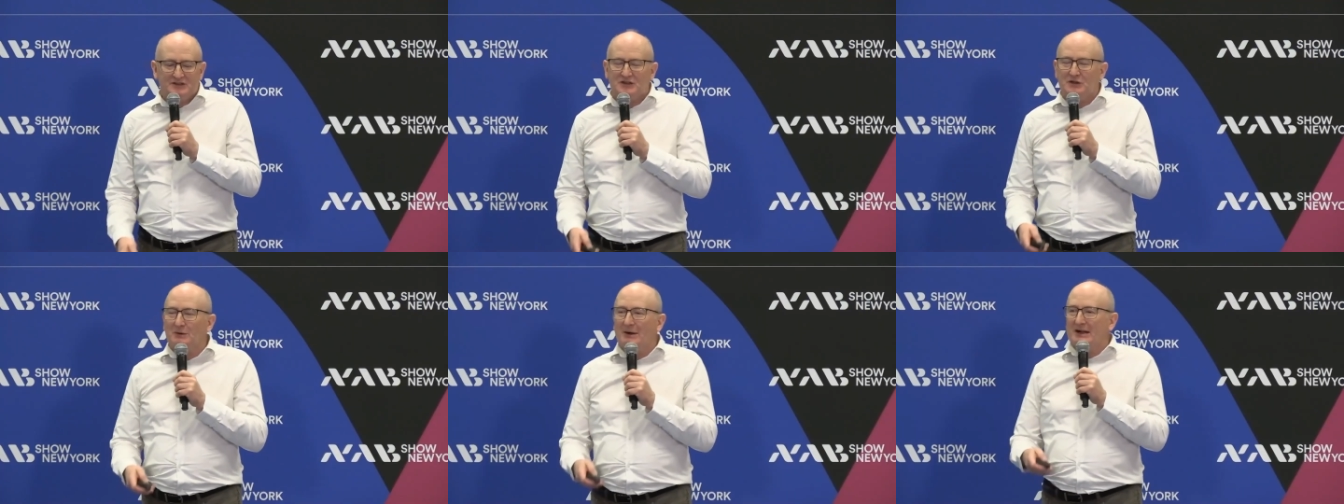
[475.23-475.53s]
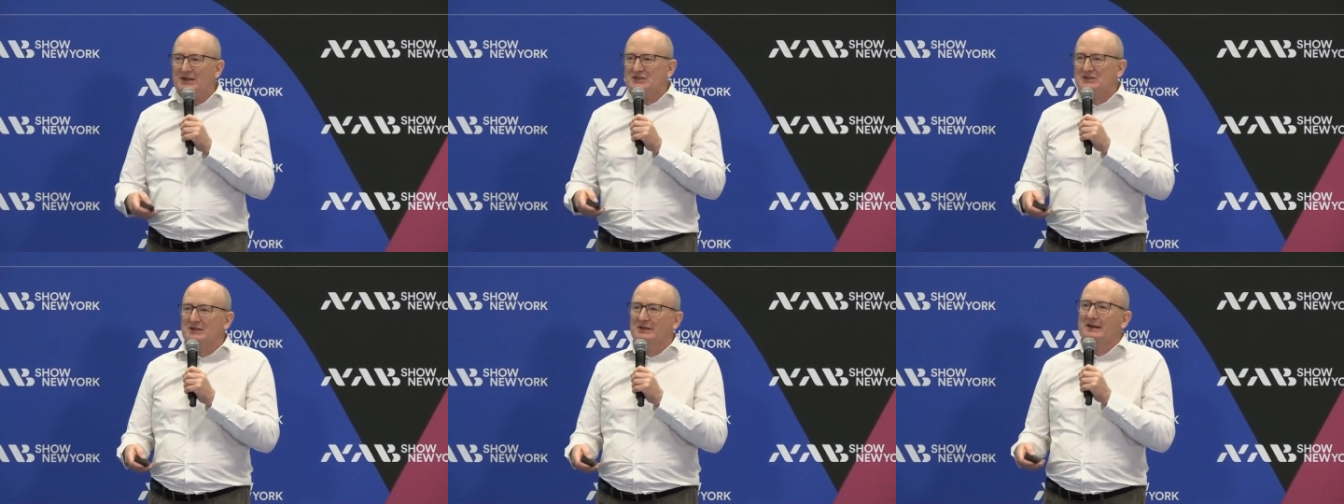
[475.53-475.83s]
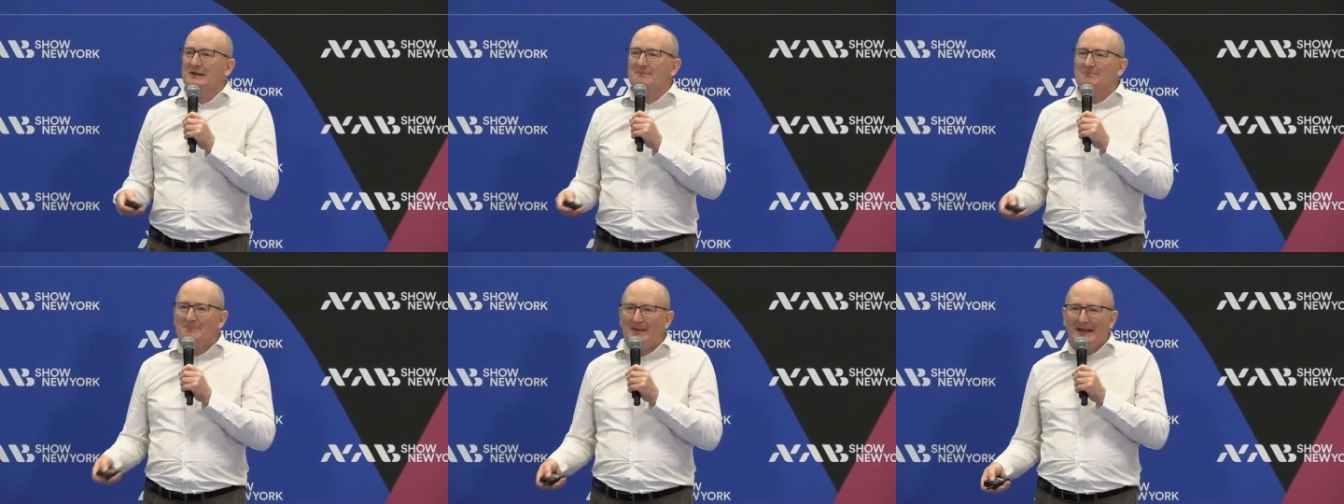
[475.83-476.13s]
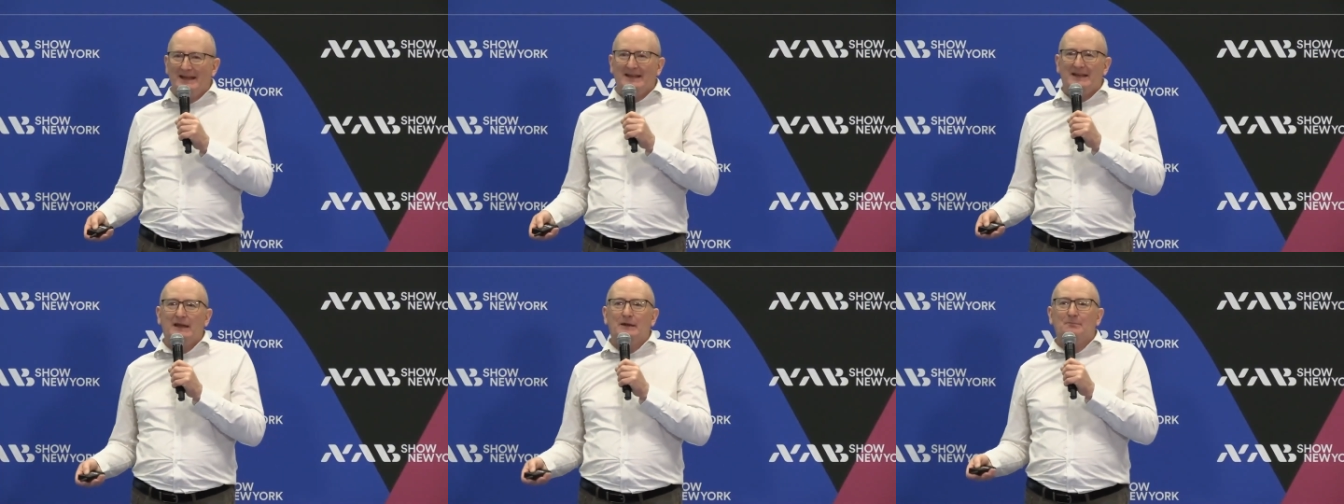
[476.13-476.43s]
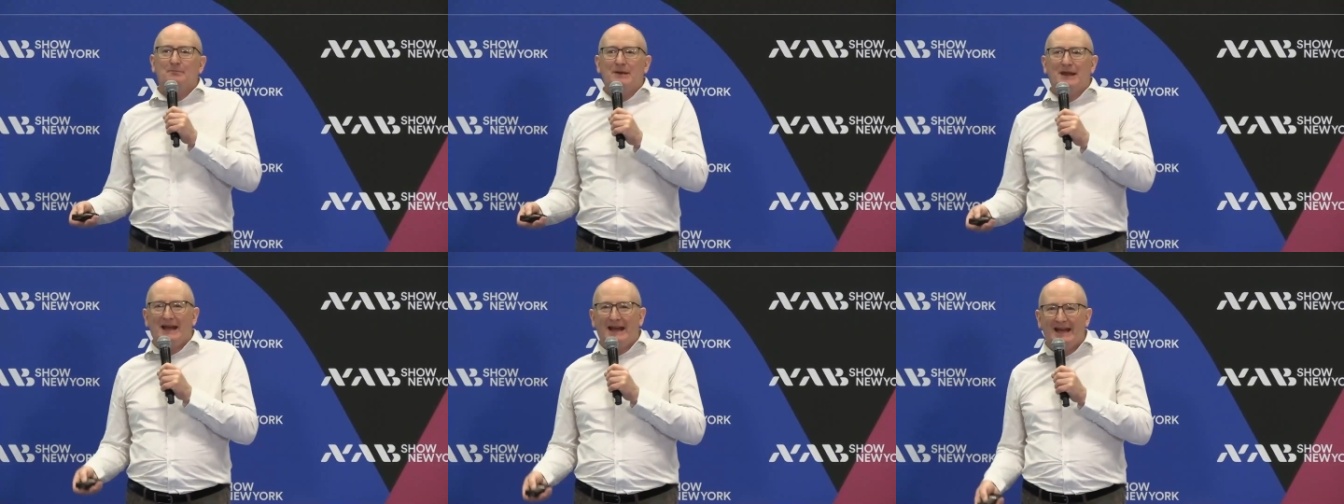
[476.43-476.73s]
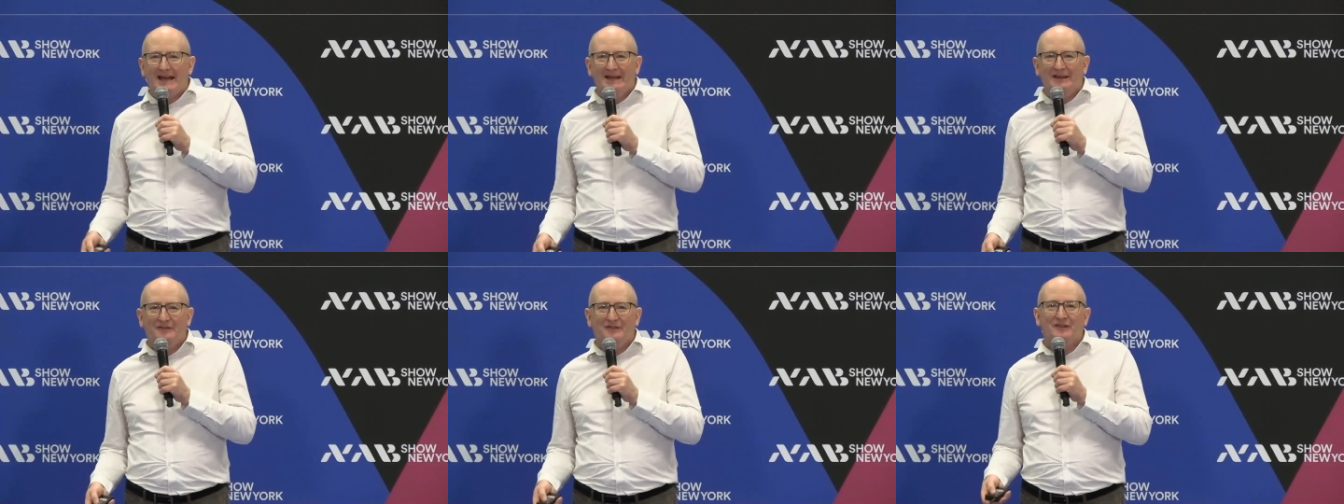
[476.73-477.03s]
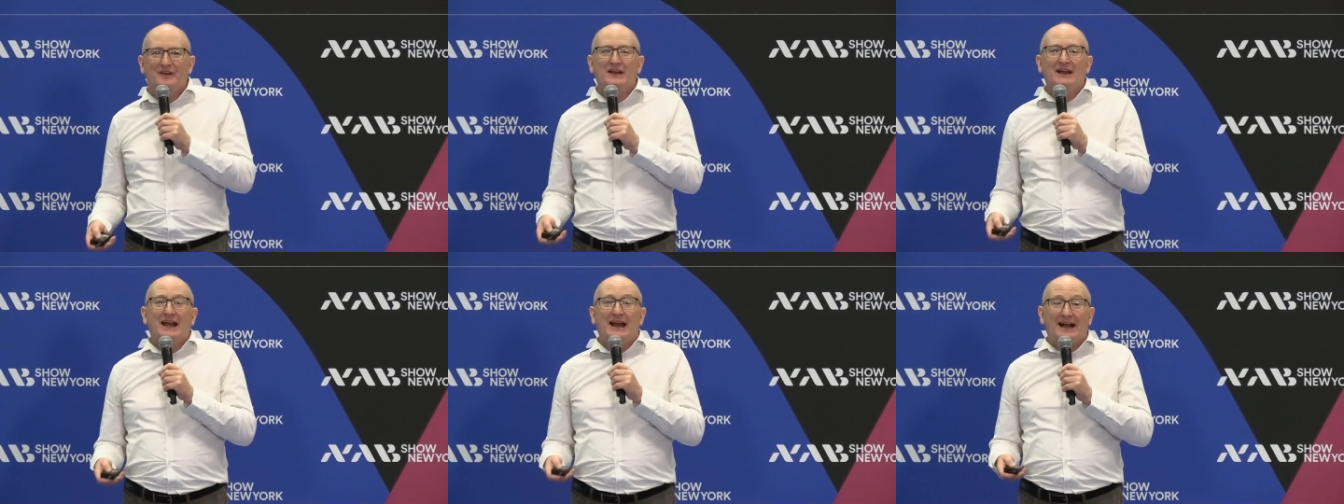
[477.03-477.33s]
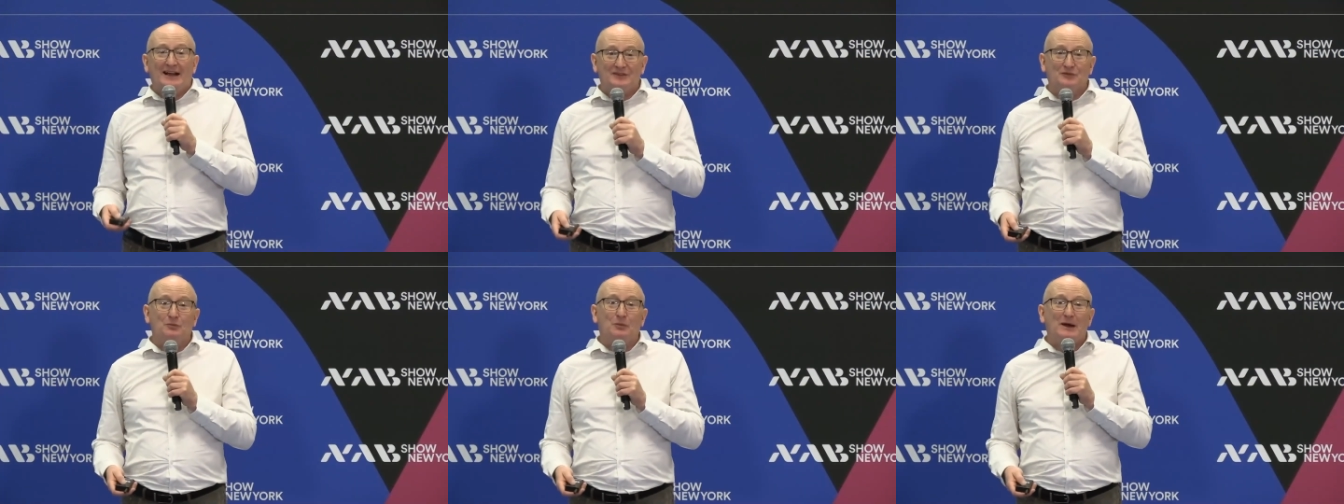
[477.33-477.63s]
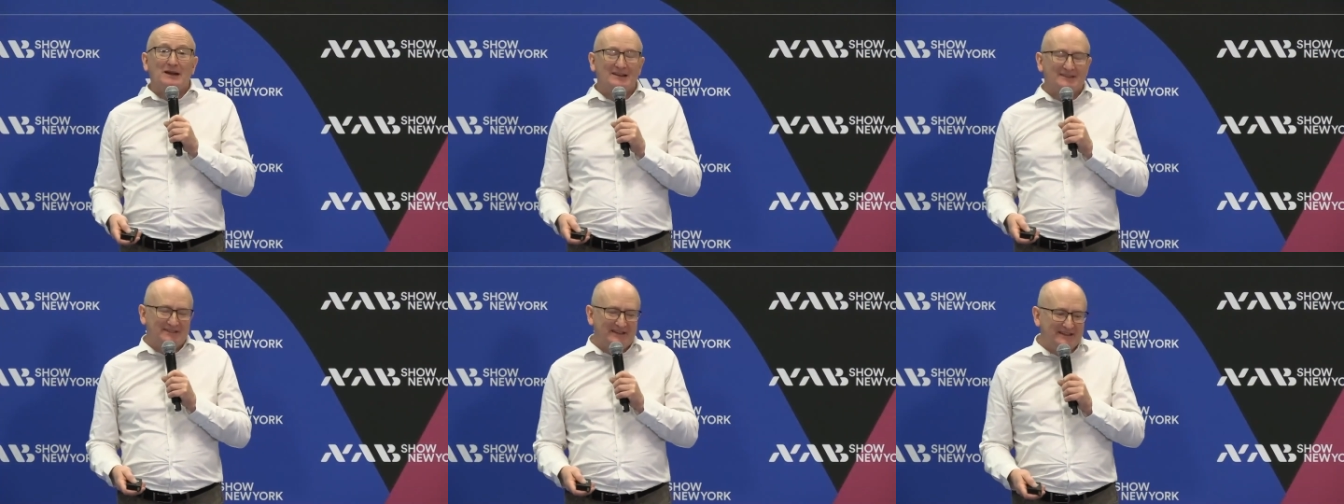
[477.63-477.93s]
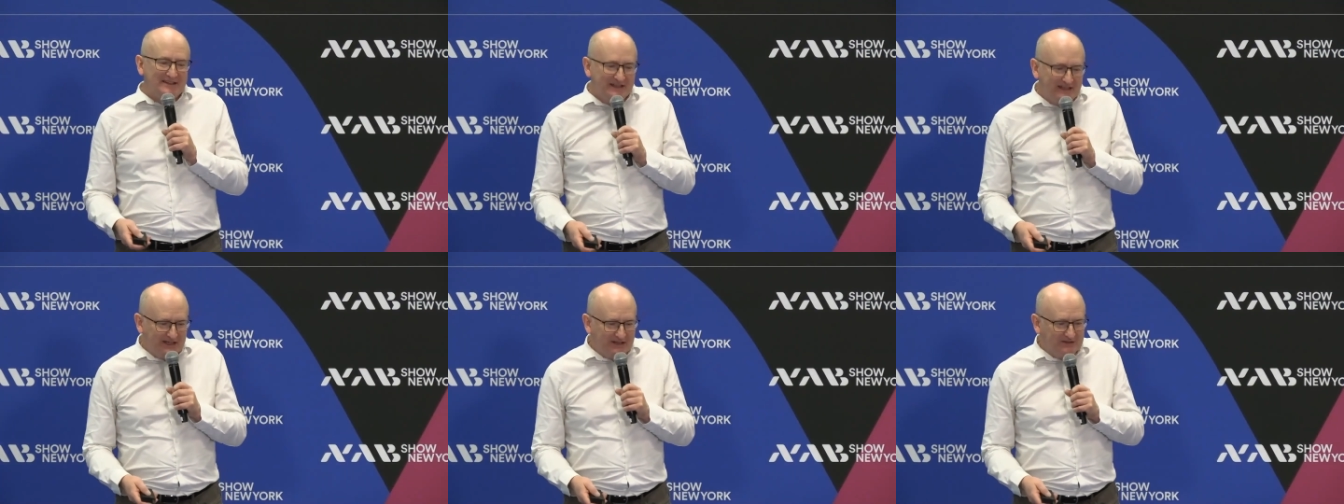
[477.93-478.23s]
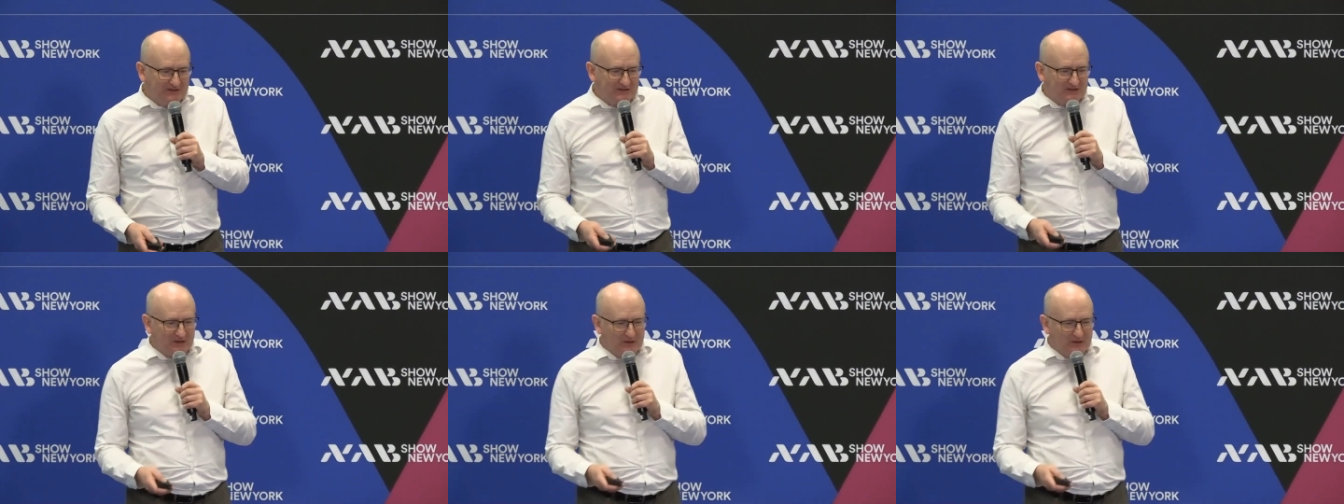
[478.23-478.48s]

to actually make it behave as well as it needs